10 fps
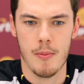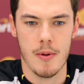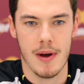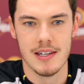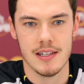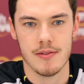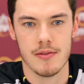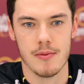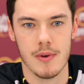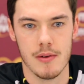Oh, it'd be
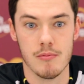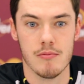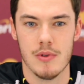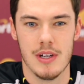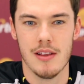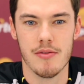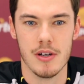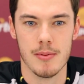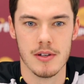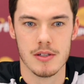massive. We we need the
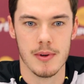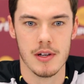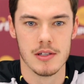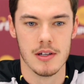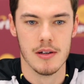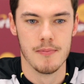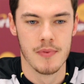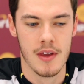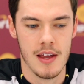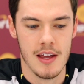three points to be honest. Um,
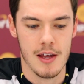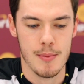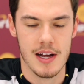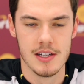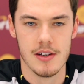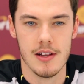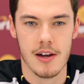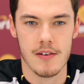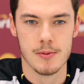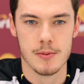it'd be nice
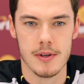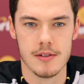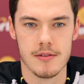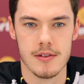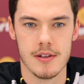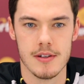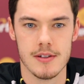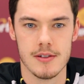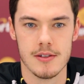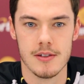early Christmas present for
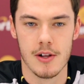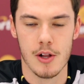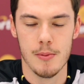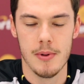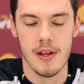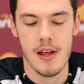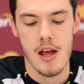the club,